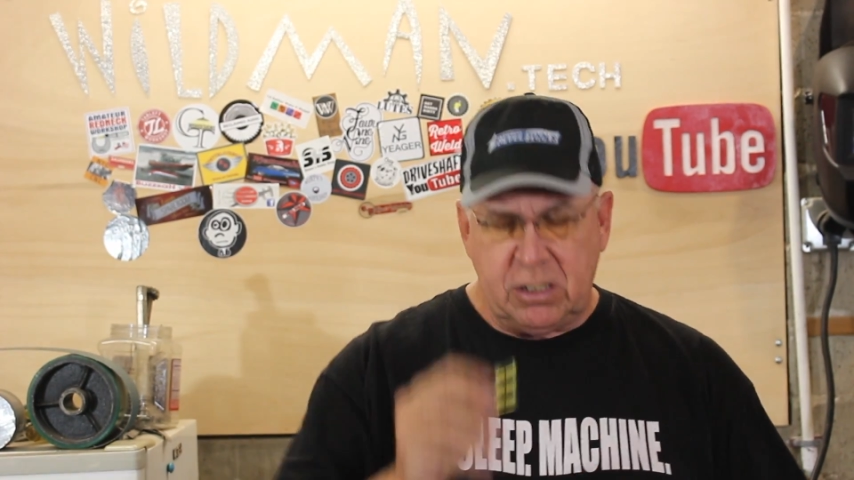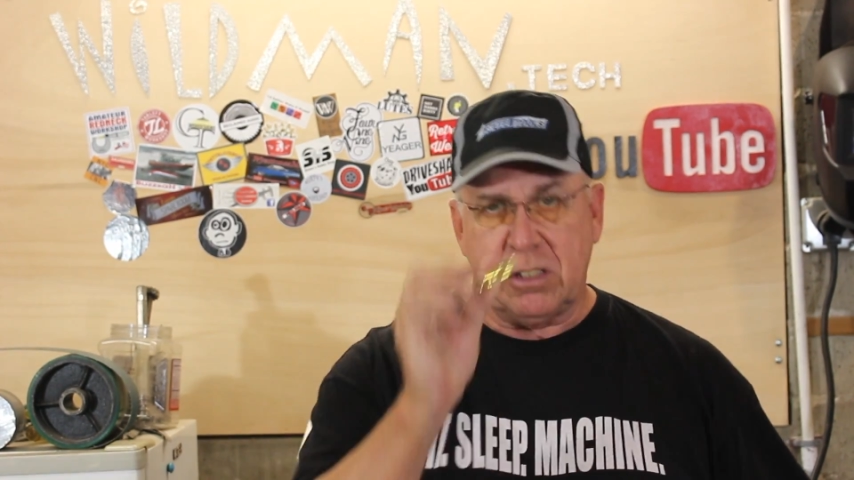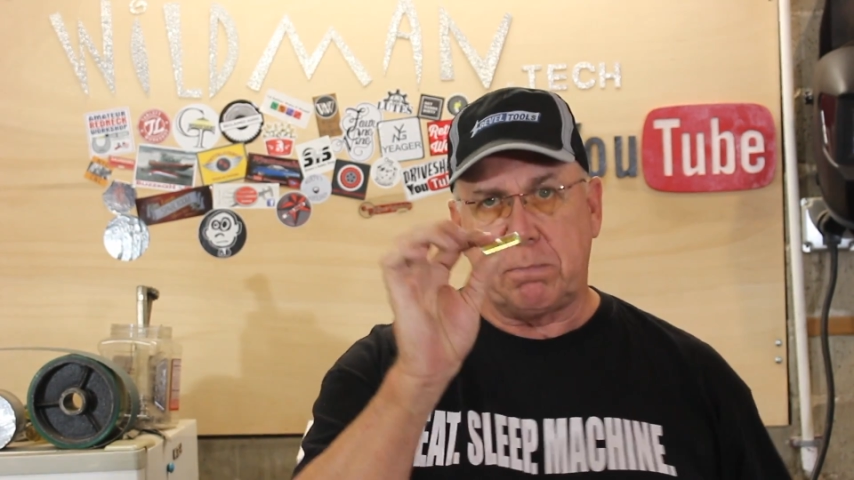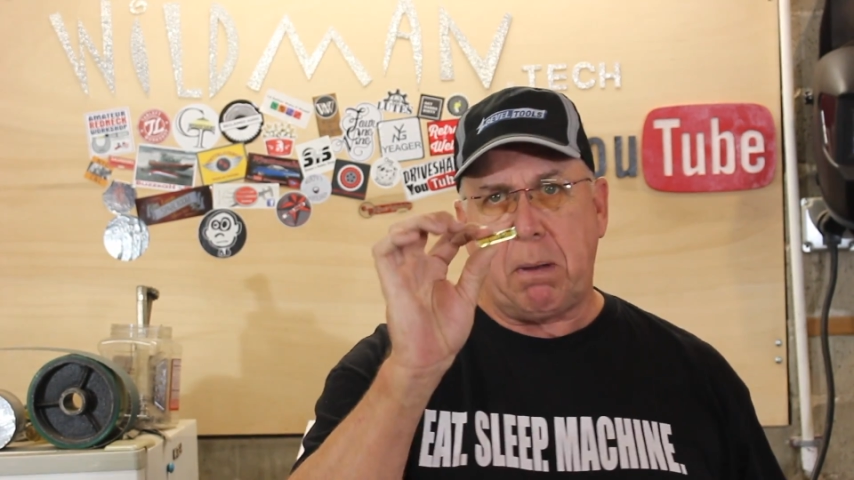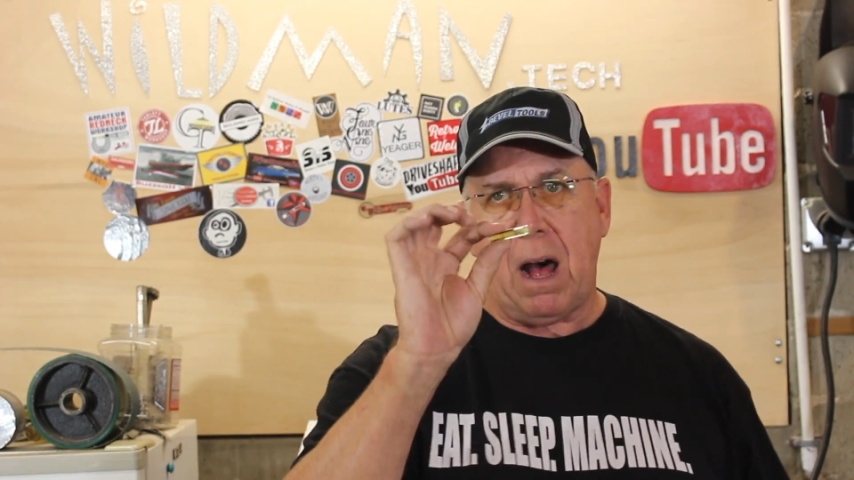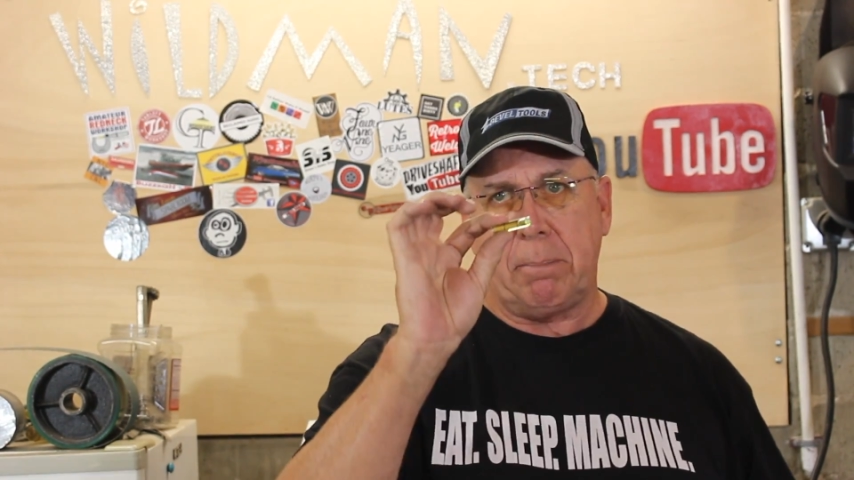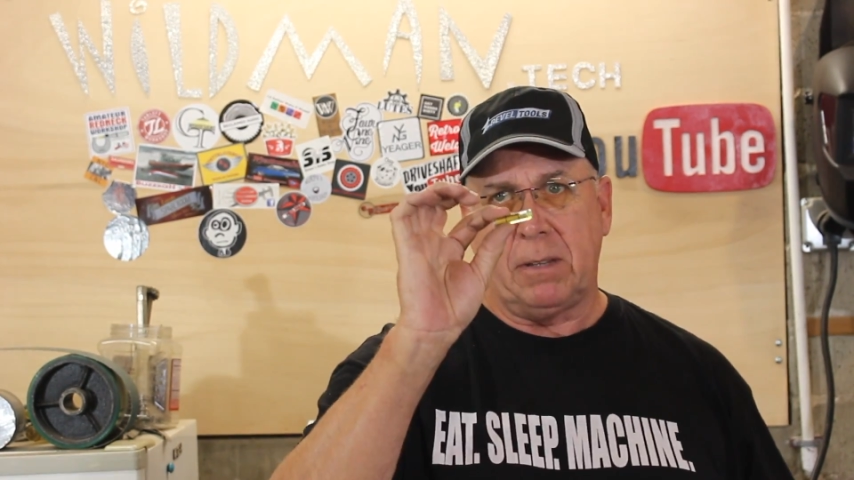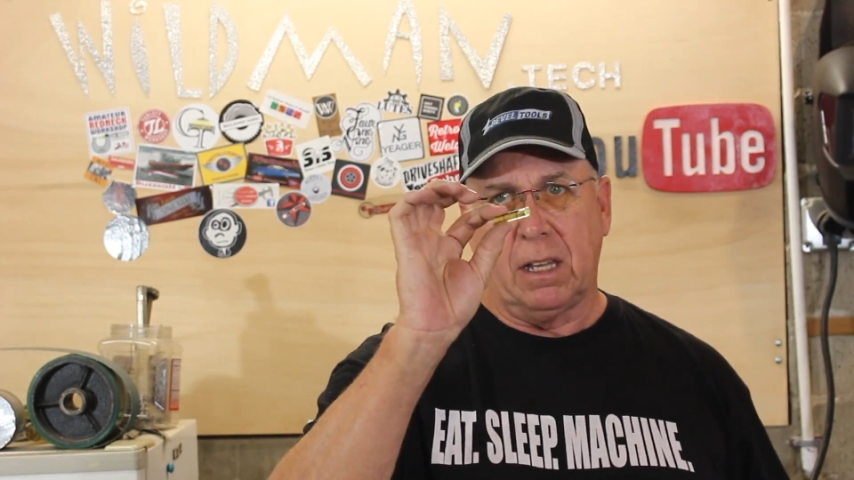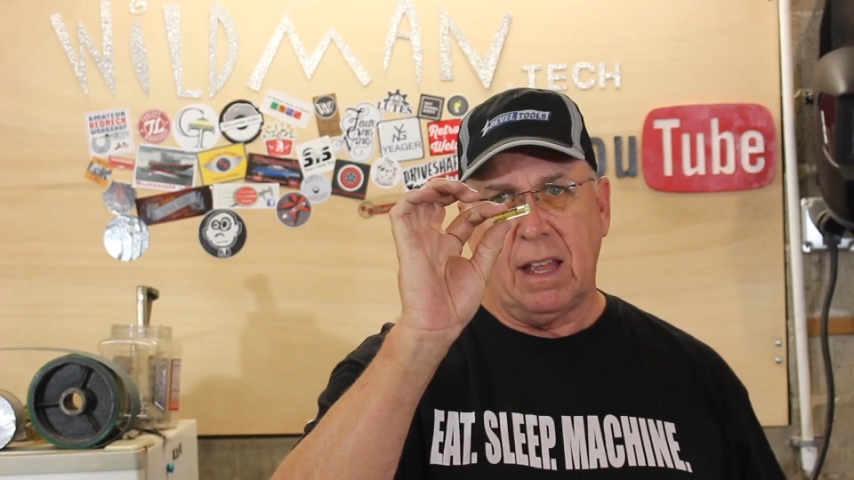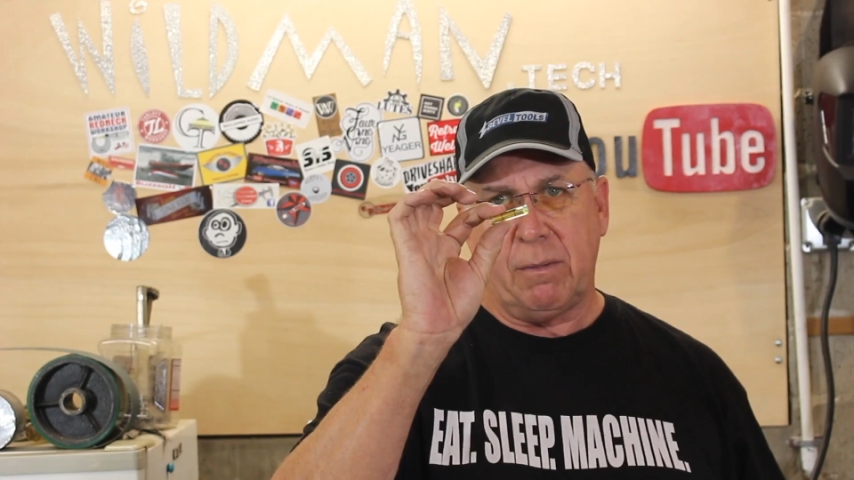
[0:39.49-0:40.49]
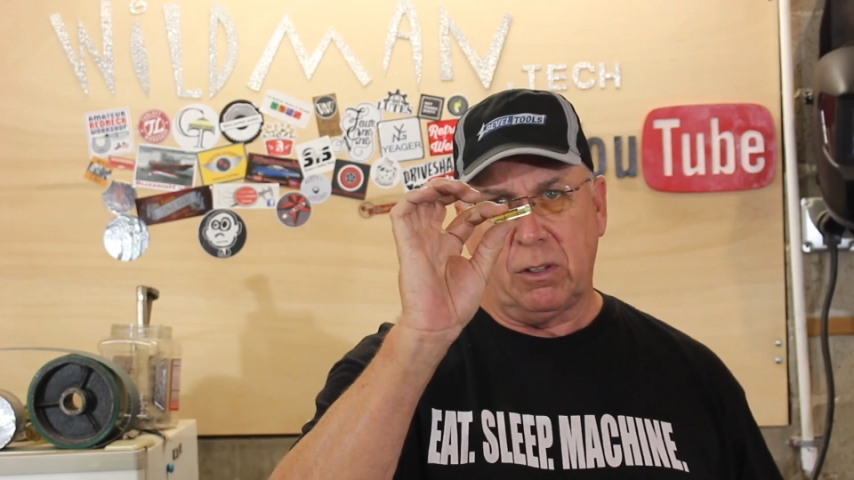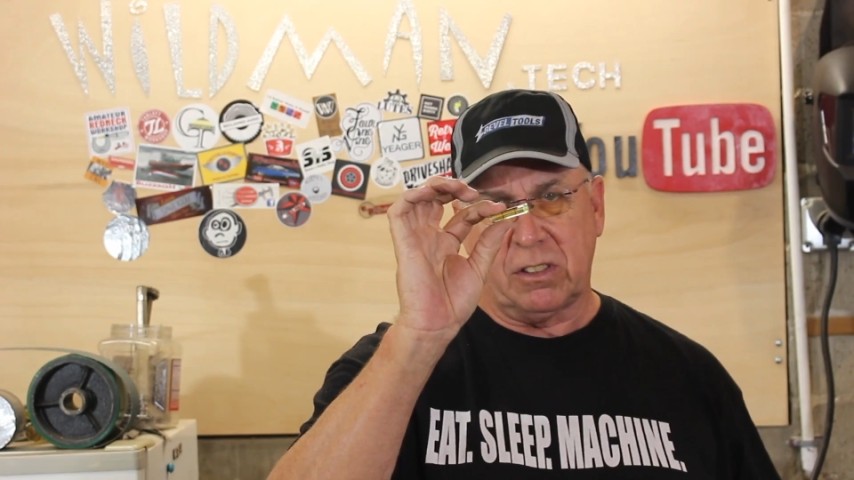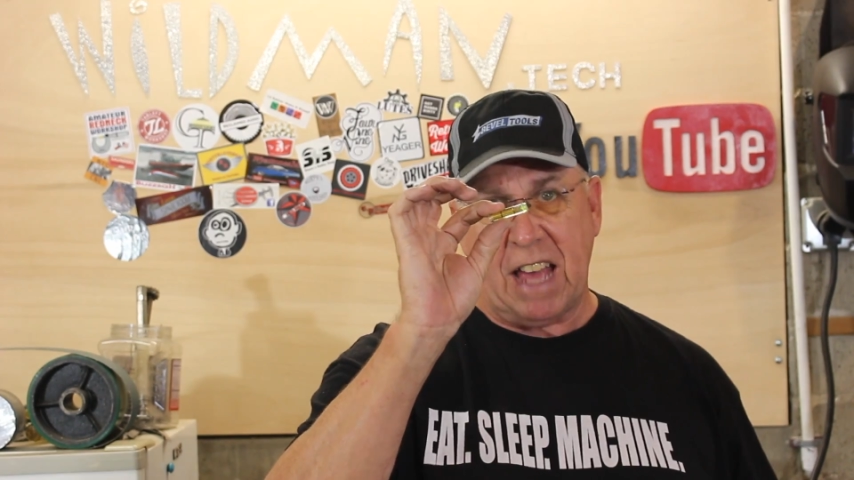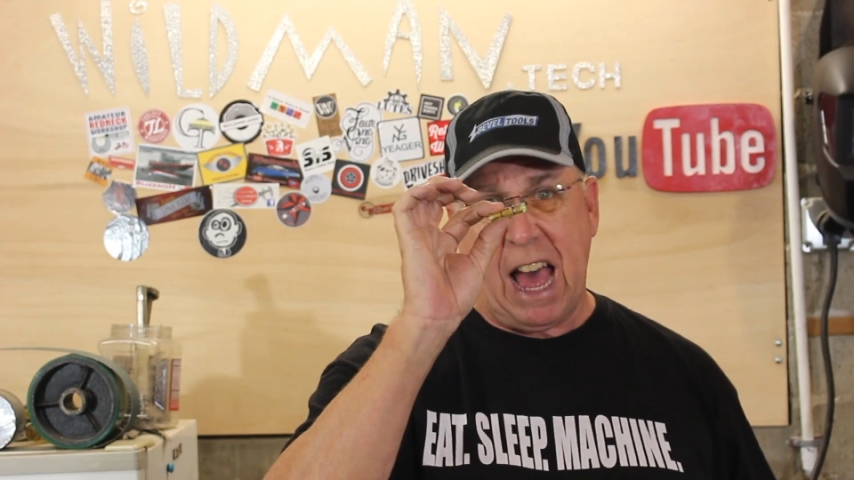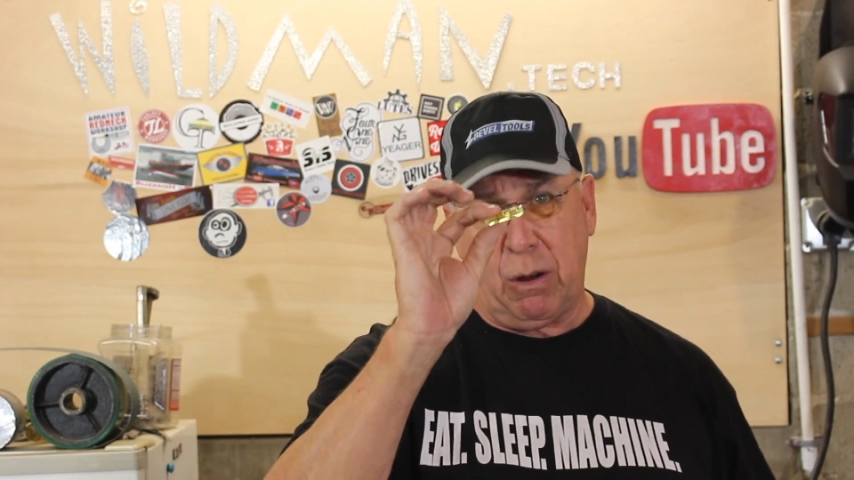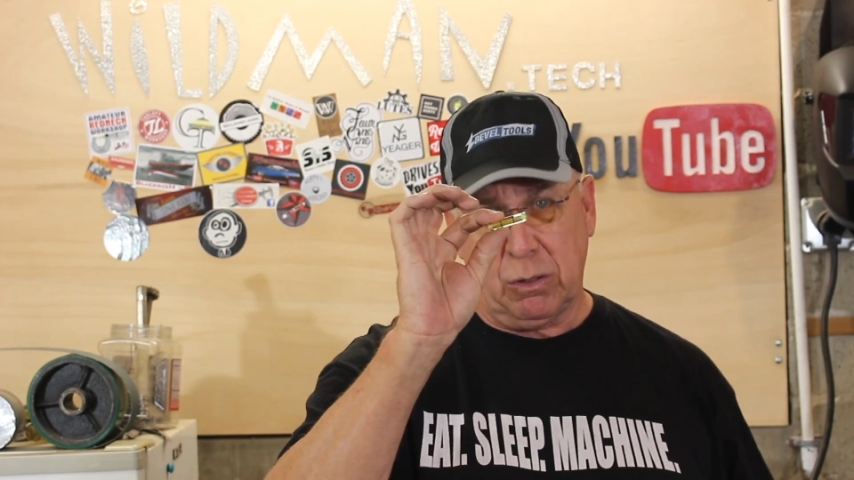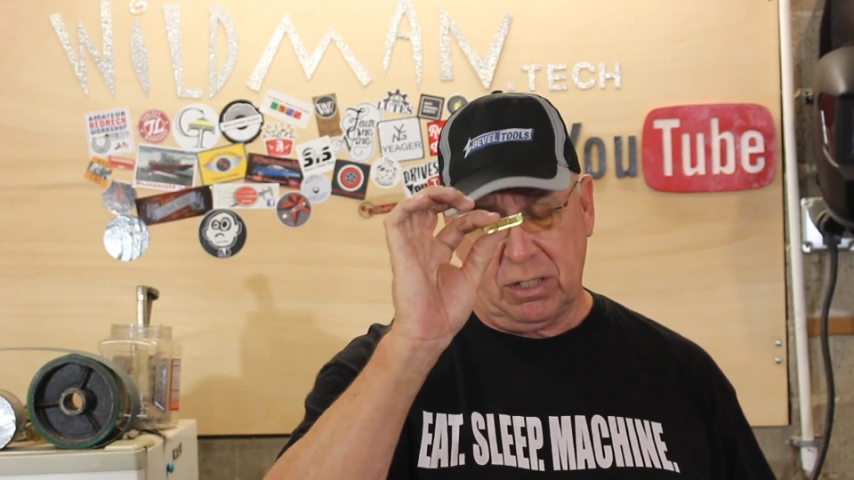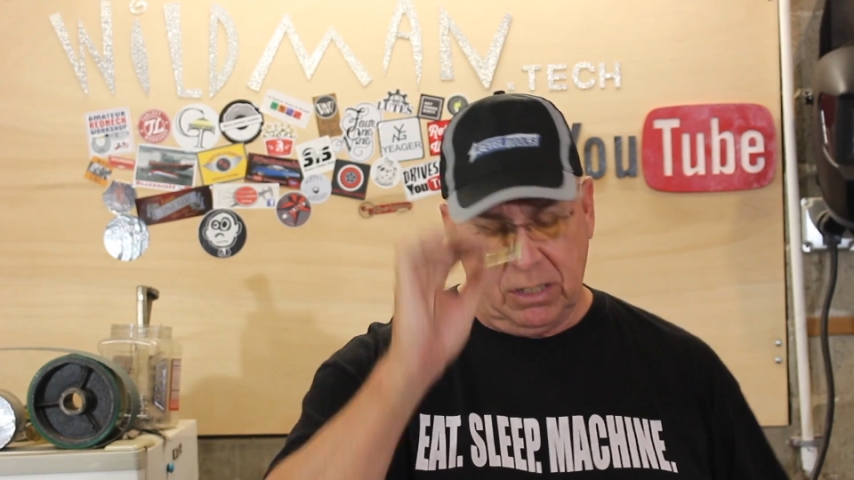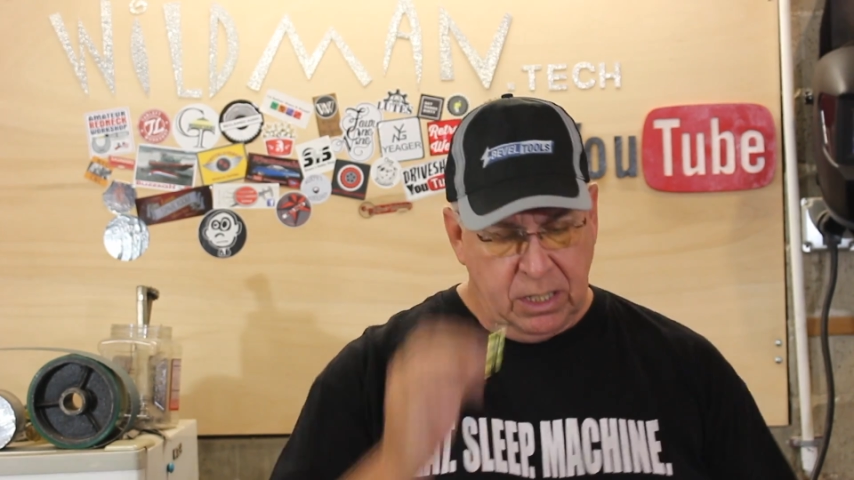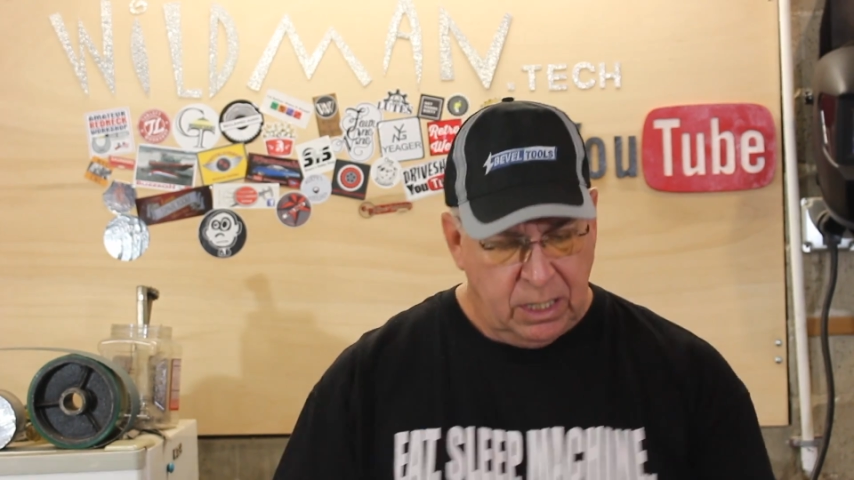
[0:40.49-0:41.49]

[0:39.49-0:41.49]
just pop the levels out.